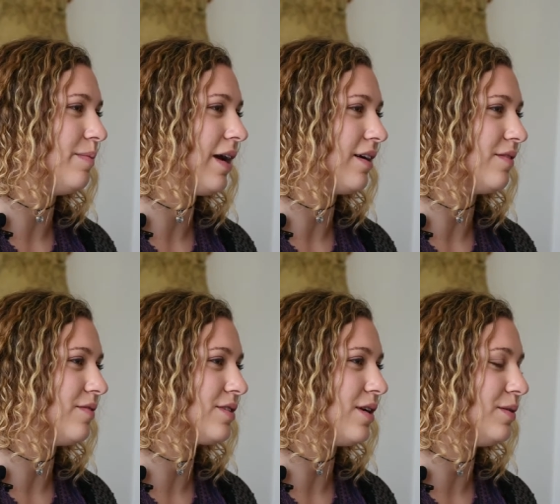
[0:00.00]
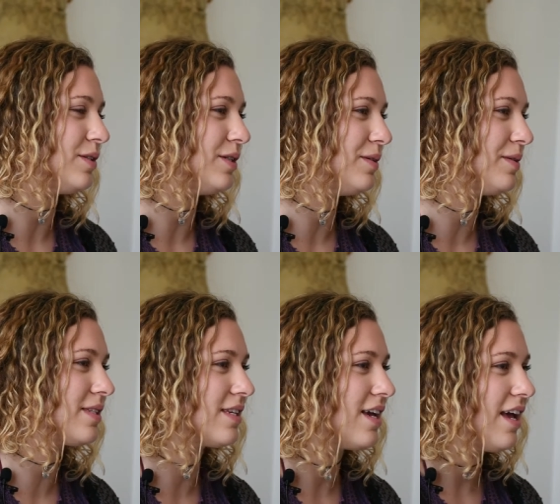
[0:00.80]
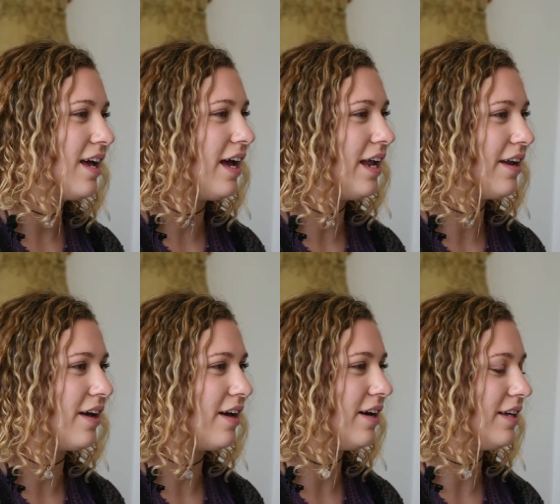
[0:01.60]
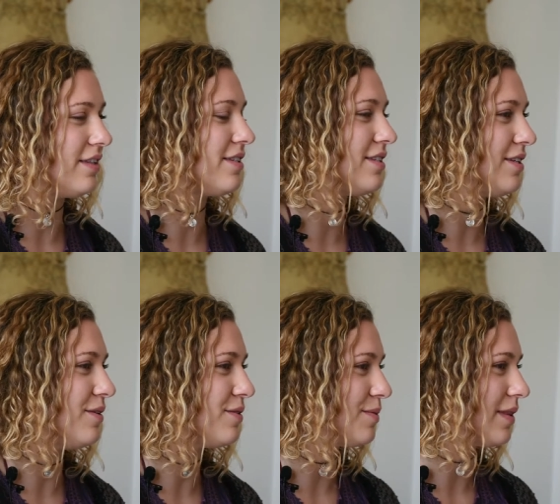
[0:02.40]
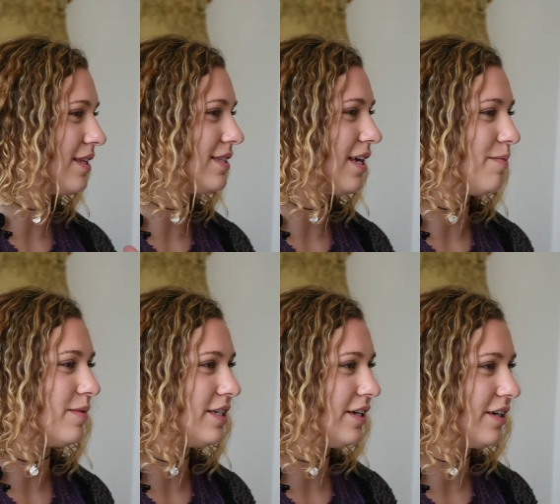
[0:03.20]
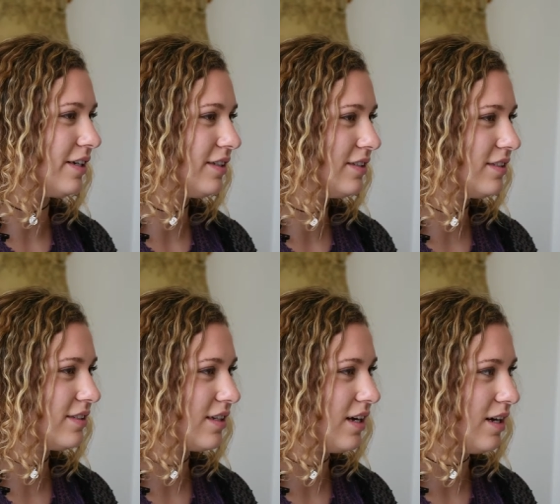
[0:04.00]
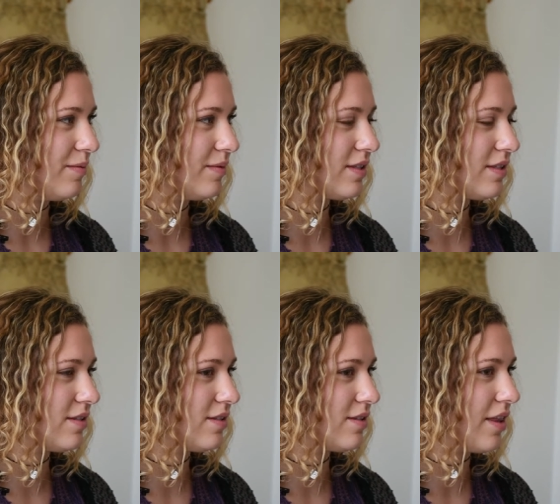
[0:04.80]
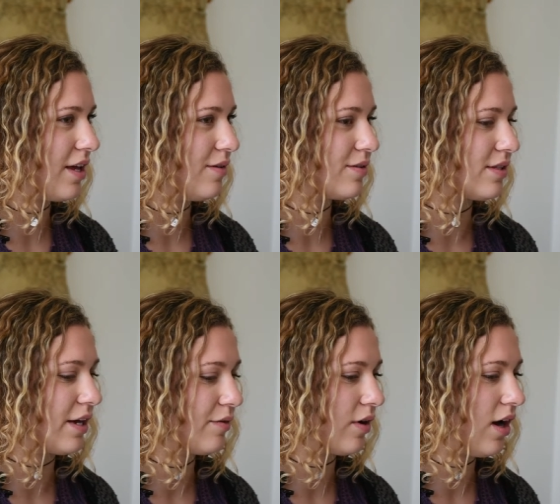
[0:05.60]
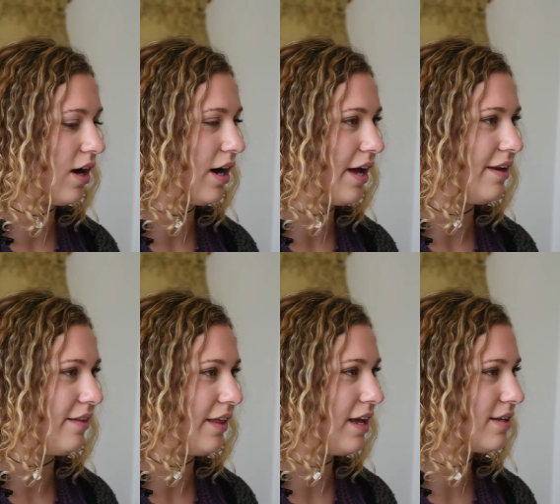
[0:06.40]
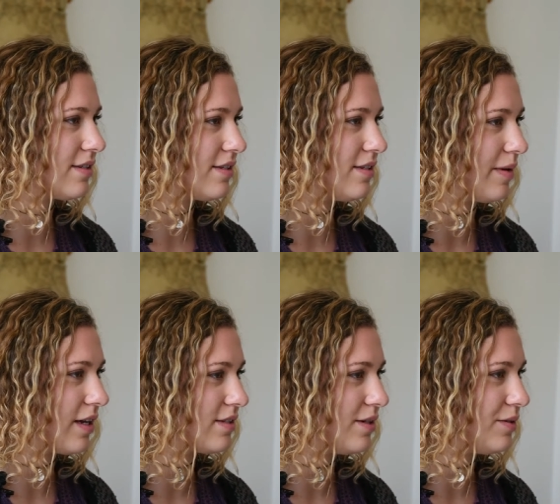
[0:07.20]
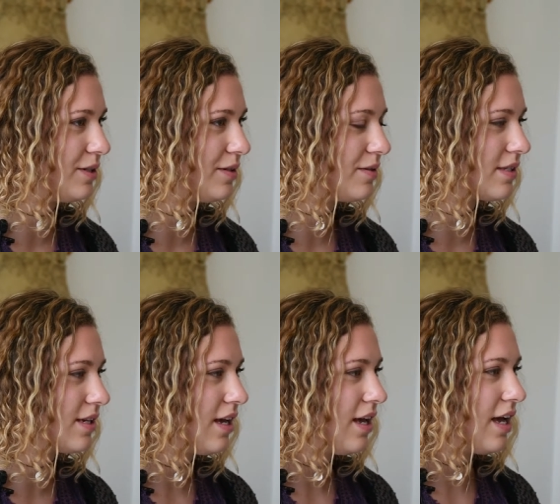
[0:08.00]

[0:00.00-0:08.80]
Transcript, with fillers: a pair of snowshoes, and it's used with the same material. Um, so they use like rawhide lace to make snowshoes.